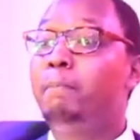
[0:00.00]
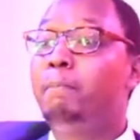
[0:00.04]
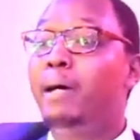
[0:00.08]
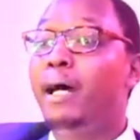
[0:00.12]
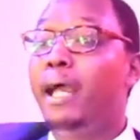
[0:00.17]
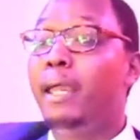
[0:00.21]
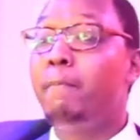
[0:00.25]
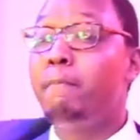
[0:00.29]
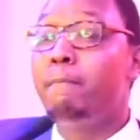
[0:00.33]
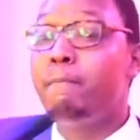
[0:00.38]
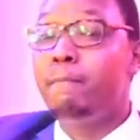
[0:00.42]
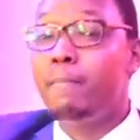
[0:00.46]

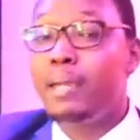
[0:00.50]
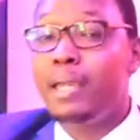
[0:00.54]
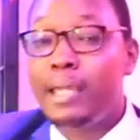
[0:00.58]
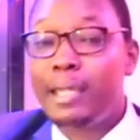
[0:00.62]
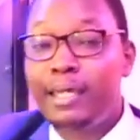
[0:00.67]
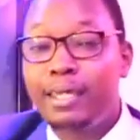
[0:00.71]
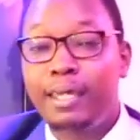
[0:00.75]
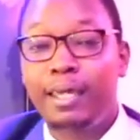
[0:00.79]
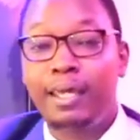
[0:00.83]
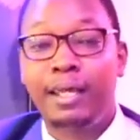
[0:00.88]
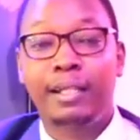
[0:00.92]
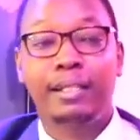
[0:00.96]
by
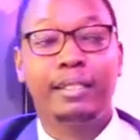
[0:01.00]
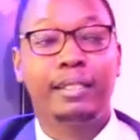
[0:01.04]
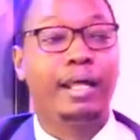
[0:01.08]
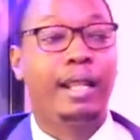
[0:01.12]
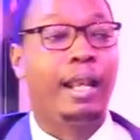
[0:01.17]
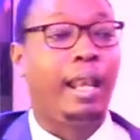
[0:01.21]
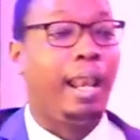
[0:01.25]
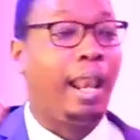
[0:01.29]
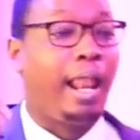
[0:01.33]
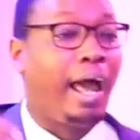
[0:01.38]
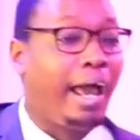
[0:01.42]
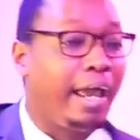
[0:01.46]
making
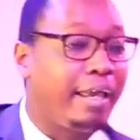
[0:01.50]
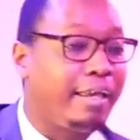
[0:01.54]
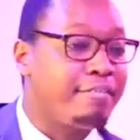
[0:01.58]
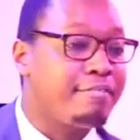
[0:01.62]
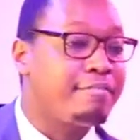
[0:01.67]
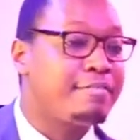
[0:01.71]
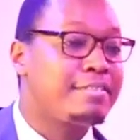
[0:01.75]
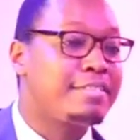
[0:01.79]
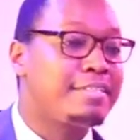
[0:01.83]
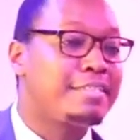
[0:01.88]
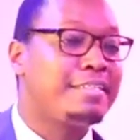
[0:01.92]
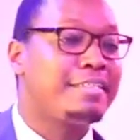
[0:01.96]
their
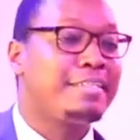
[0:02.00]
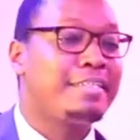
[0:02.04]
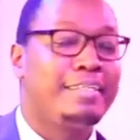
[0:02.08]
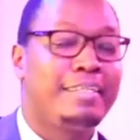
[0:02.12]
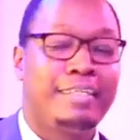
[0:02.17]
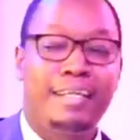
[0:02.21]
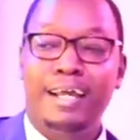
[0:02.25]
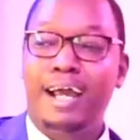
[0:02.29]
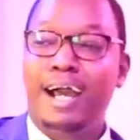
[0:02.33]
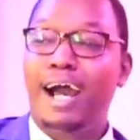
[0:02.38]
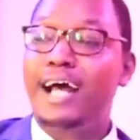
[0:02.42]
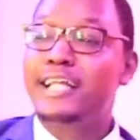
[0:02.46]
lives
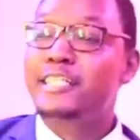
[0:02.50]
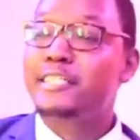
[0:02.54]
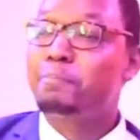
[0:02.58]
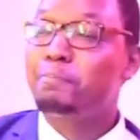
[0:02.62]
a